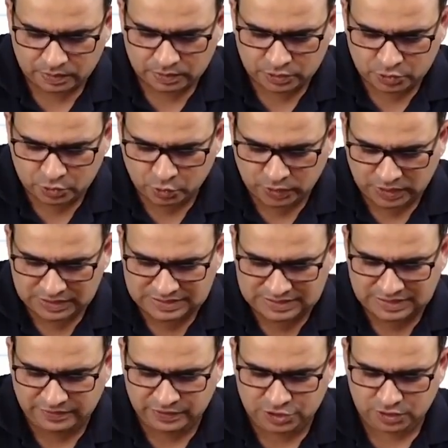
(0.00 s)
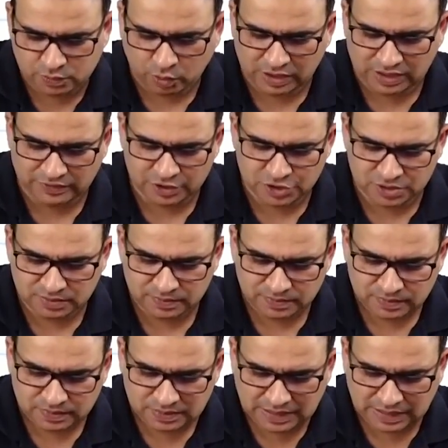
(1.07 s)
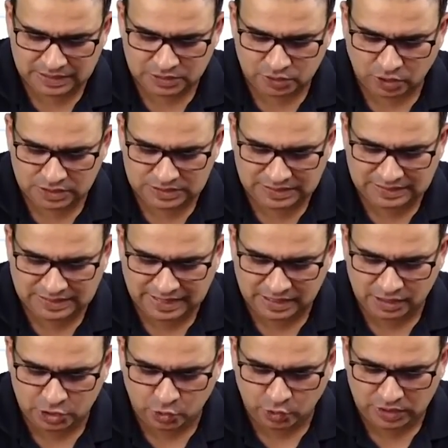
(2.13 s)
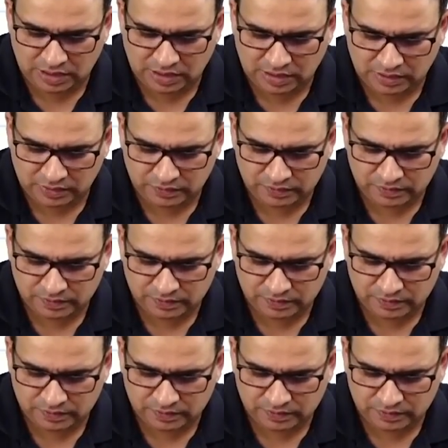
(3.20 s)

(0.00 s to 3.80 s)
through its division, what division? That is called as a tentorial nerve.